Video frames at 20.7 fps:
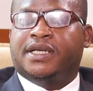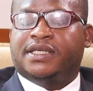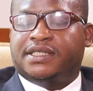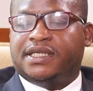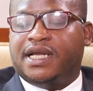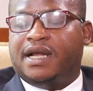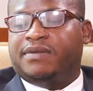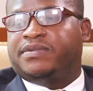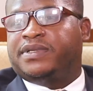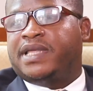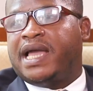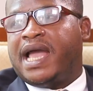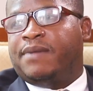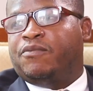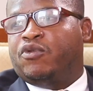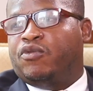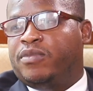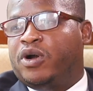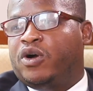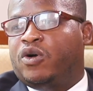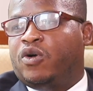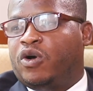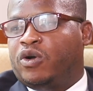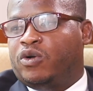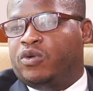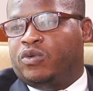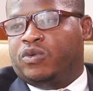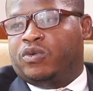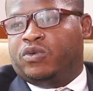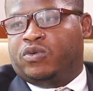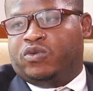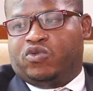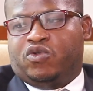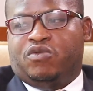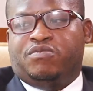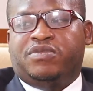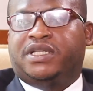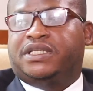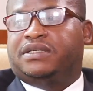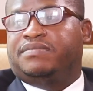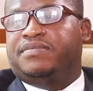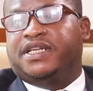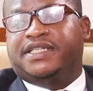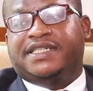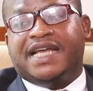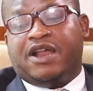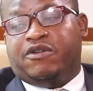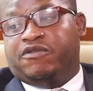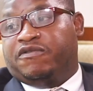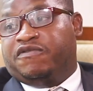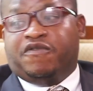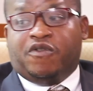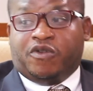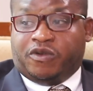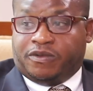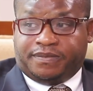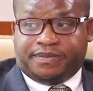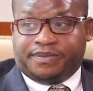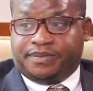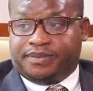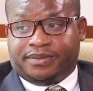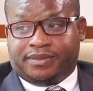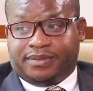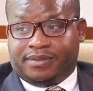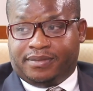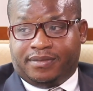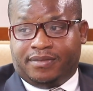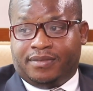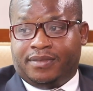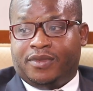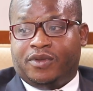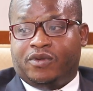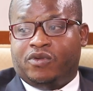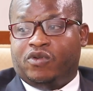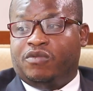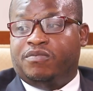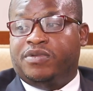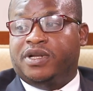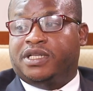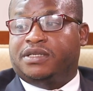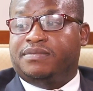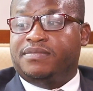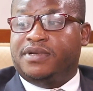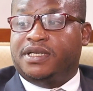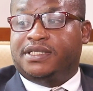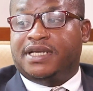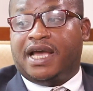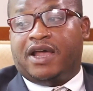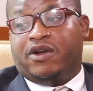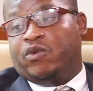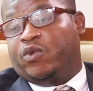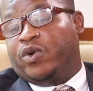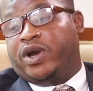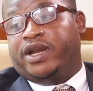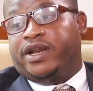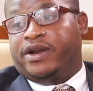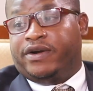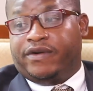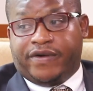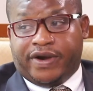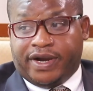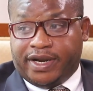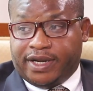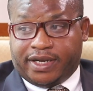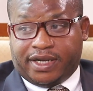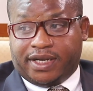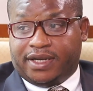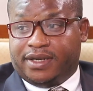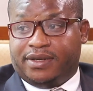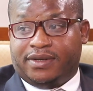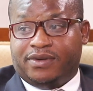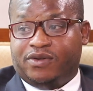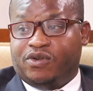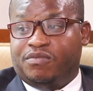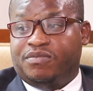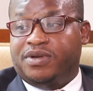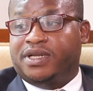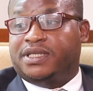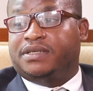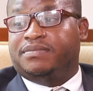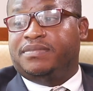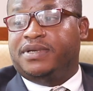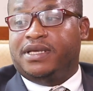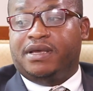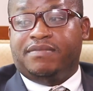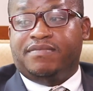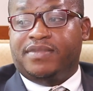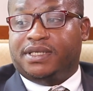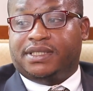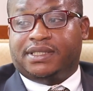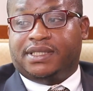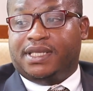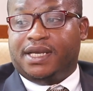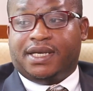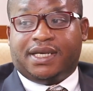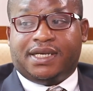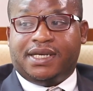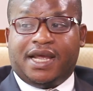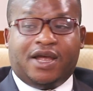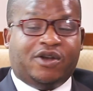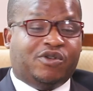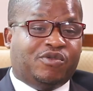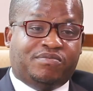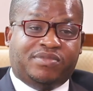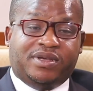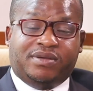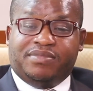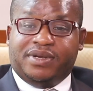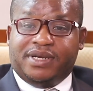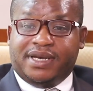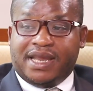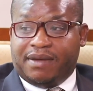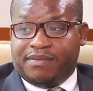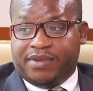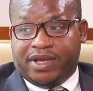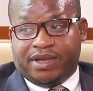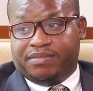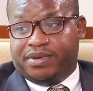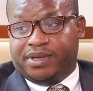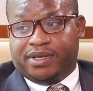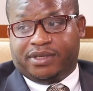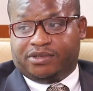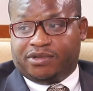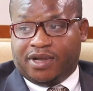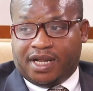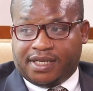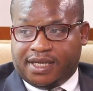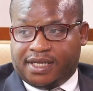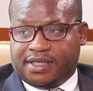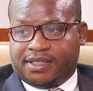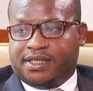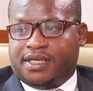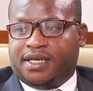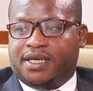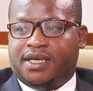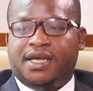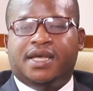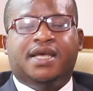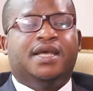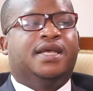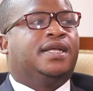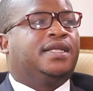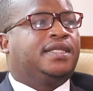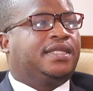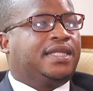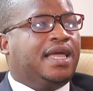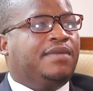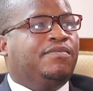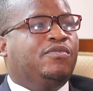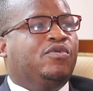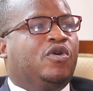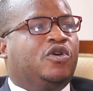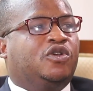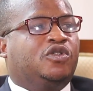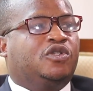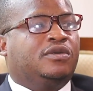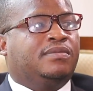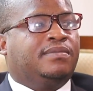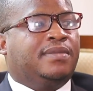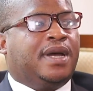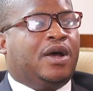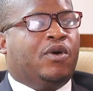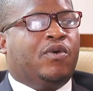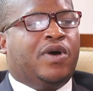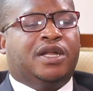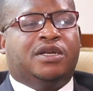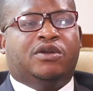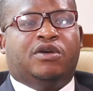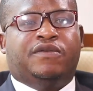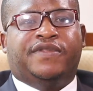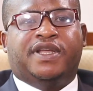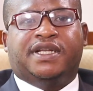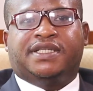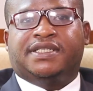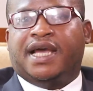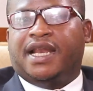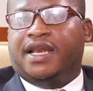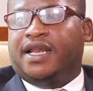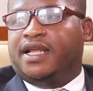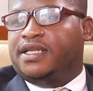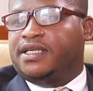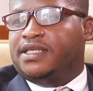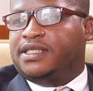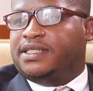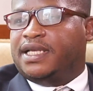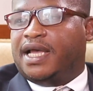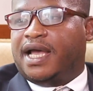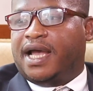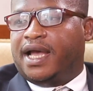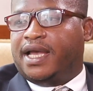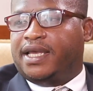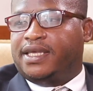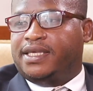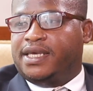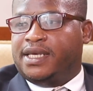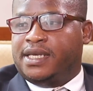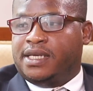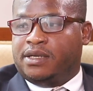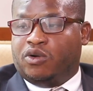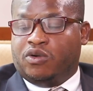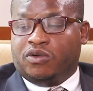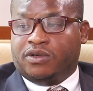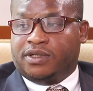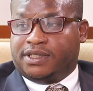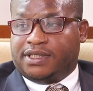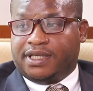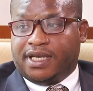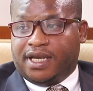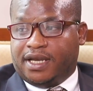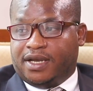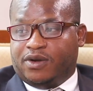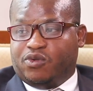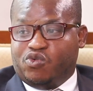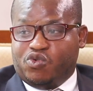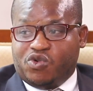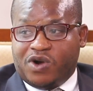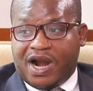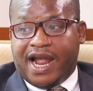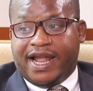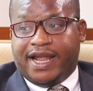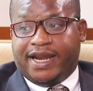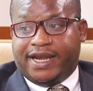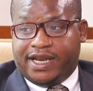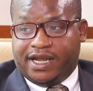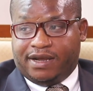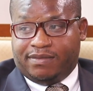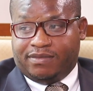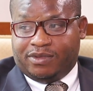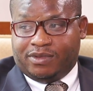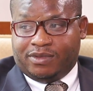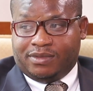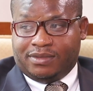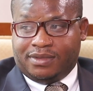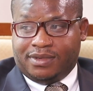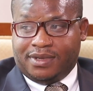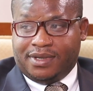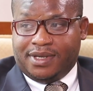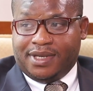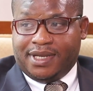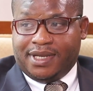sometime obeko no obitimi janu phone obitimi janu wedding ring obitimi ye mistake na no bibi da baby so at say ten bi also na one of the challenges are ye on say urae dem no